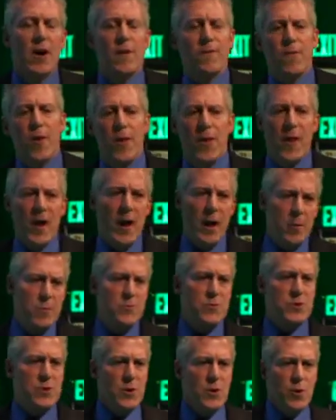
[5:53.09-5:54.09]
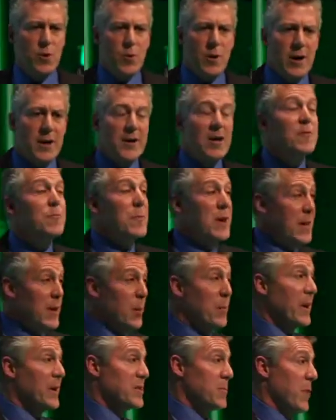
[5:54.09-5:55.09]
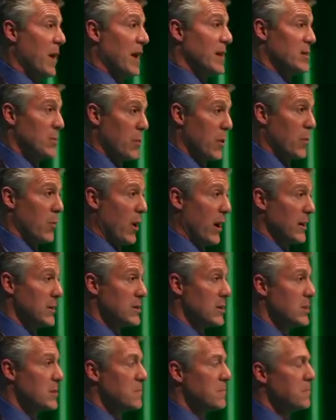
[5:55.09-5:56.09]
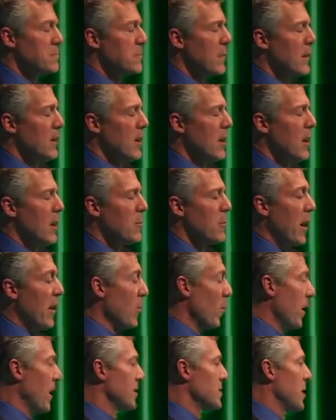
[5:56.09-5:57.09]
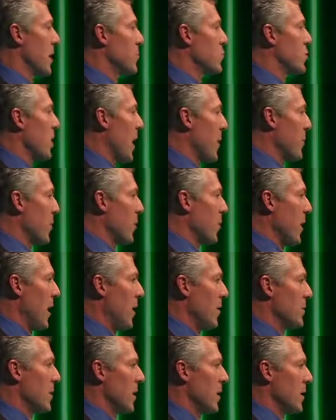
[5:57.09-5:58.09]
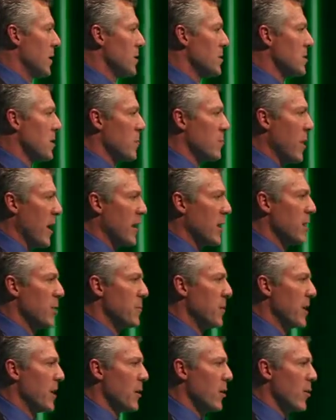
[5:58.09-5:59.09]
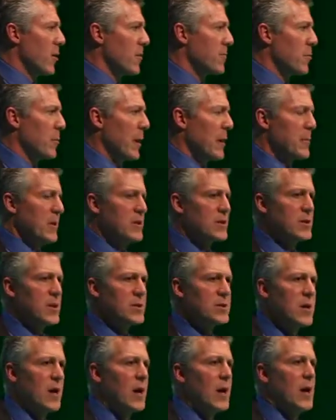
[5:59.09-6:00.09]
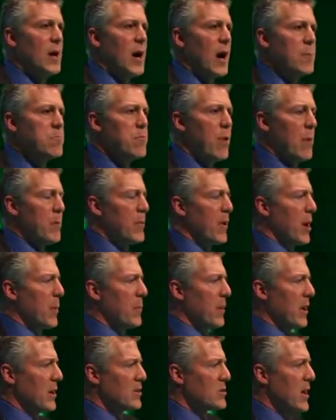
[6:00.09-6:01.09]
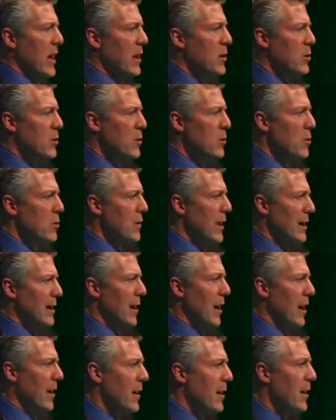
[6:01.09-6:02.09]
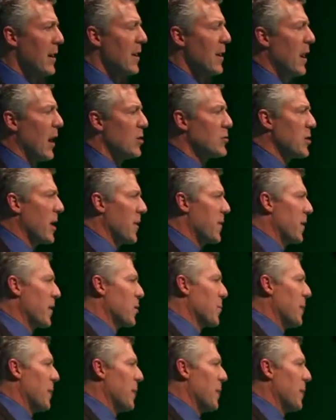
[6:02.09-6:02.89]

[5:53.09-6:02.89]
for them to give me their best possible prices. By the way, as I'm shopping around getting this competitive bidding going for my business, I'm bumping up against that noon deadline. How should I think